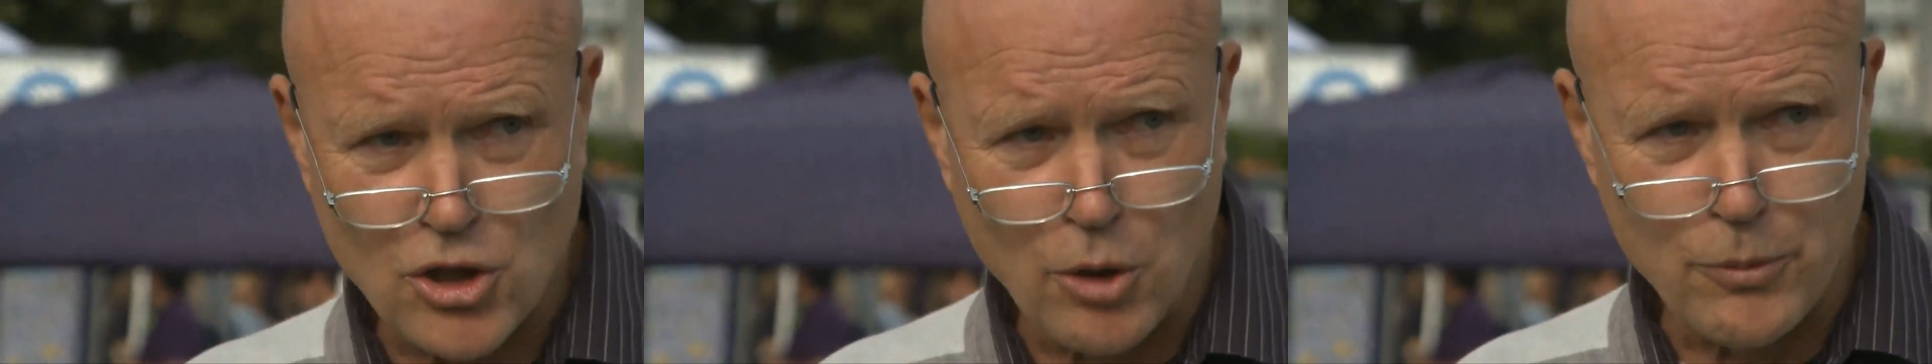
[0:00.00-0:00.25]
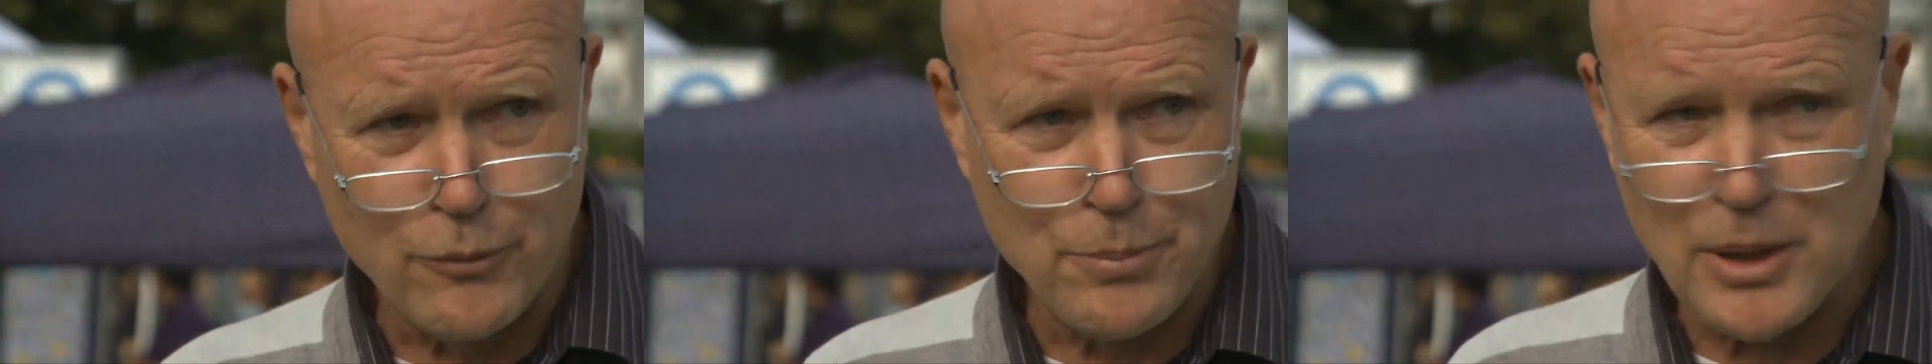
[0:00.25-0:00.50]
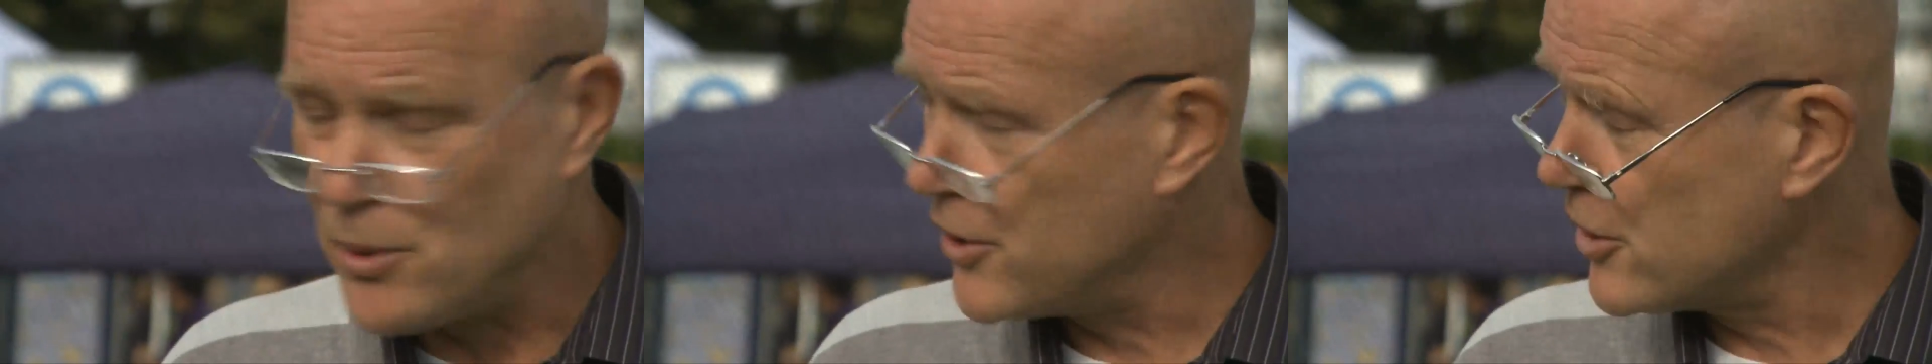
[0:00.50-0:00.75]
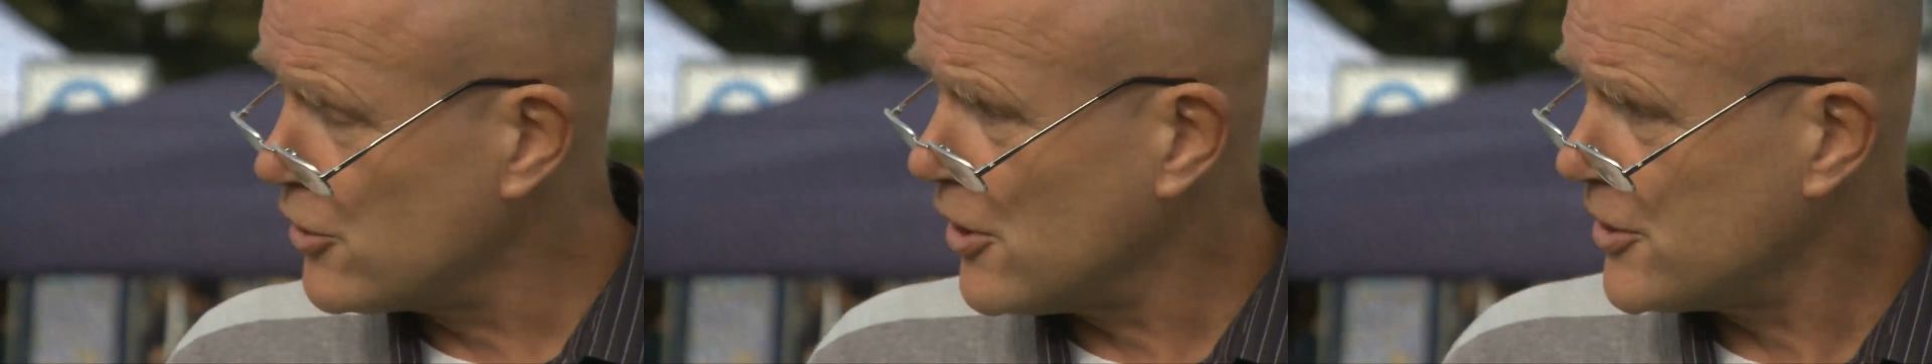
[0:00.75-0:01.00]
job of people
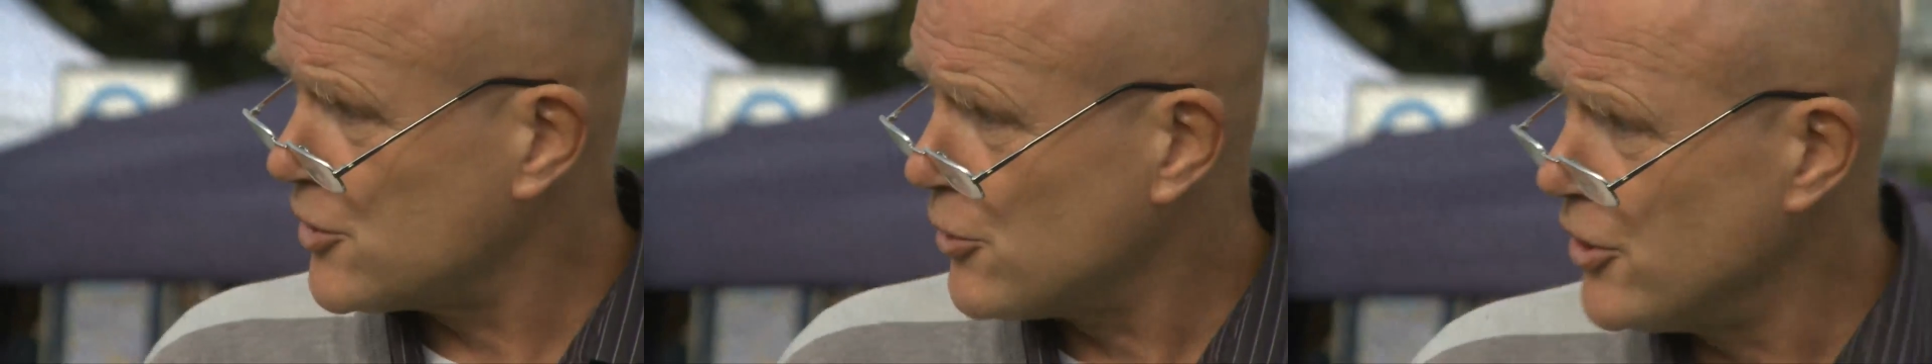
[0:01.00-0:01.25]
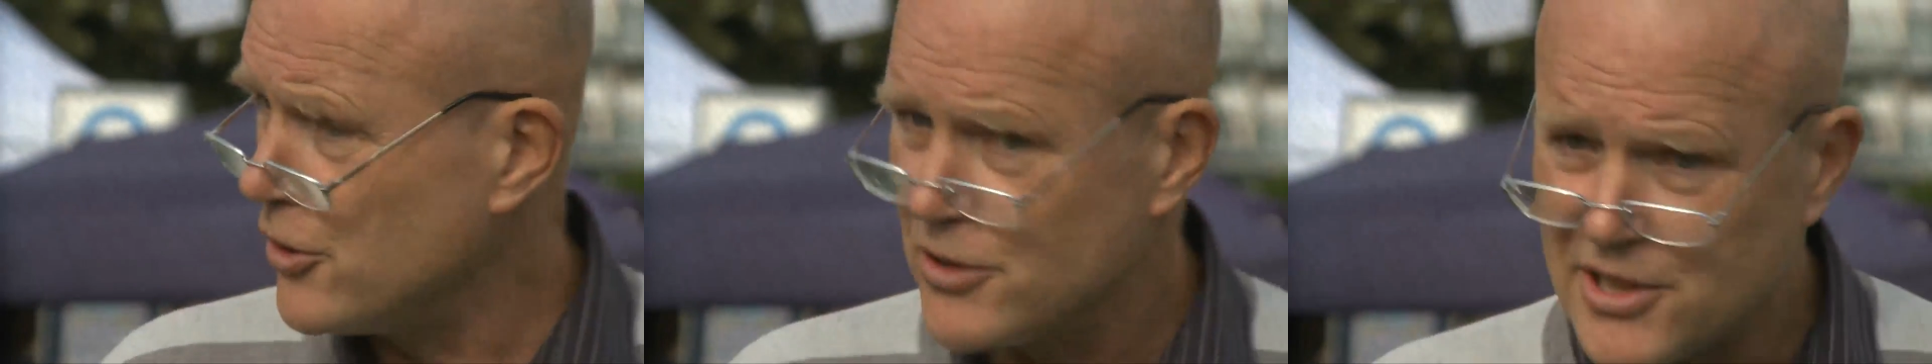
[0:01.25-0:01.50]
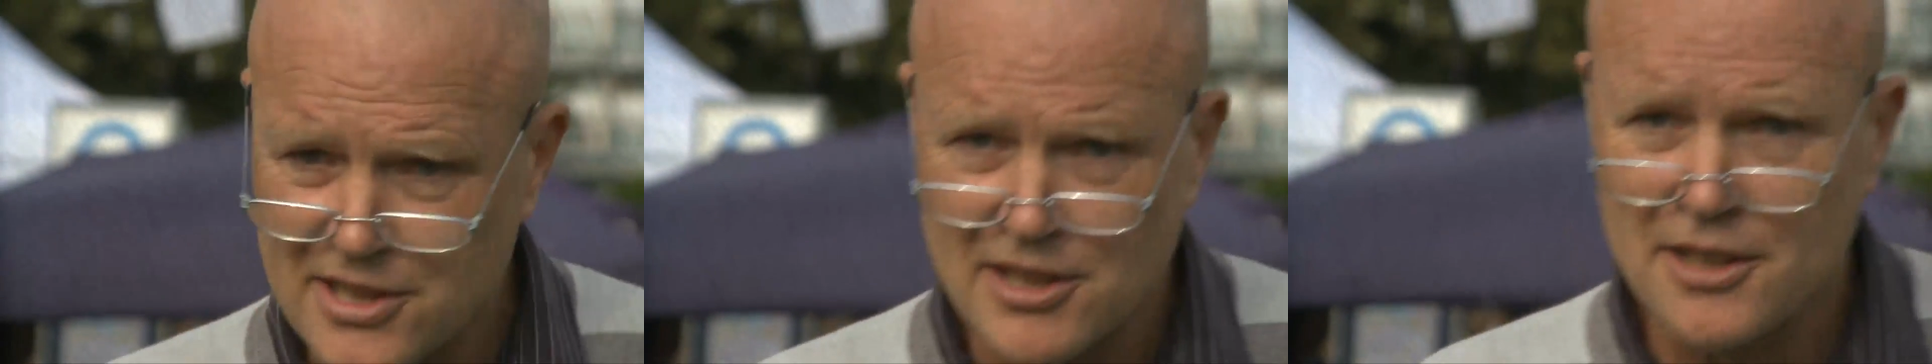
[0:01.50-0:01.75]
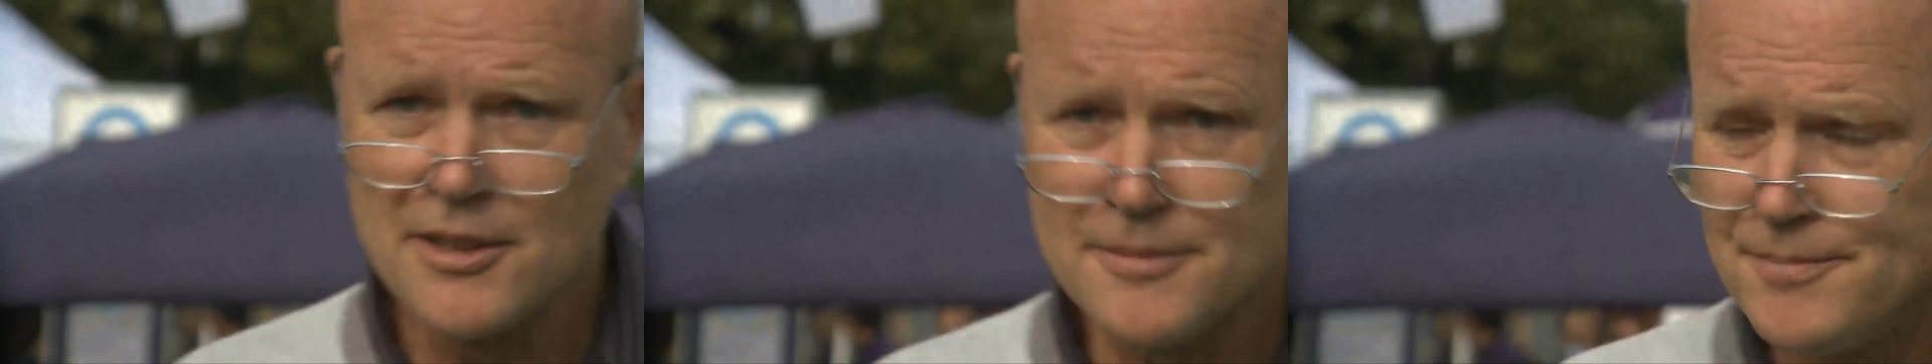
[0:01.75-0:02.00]
at the grassroots.